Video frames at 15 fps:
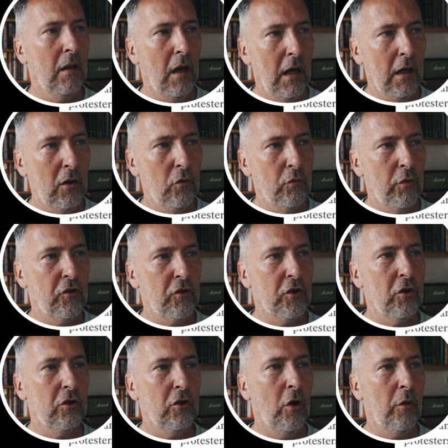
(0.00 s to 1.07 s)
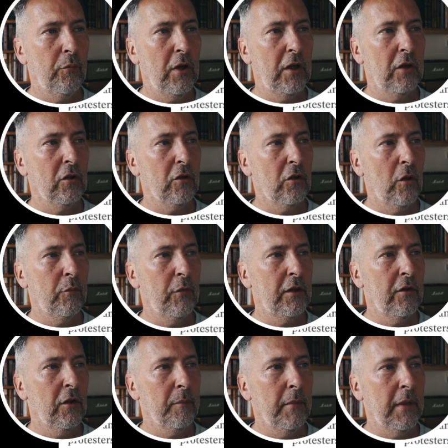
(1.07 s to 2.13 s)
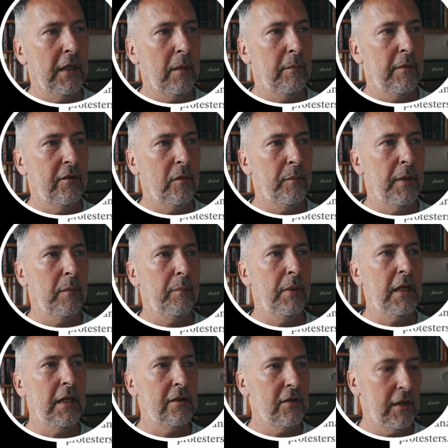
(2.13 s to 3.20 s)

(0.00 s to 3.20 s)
Uncle Roger, good comrade, good comrade, don't make him disappear, please, he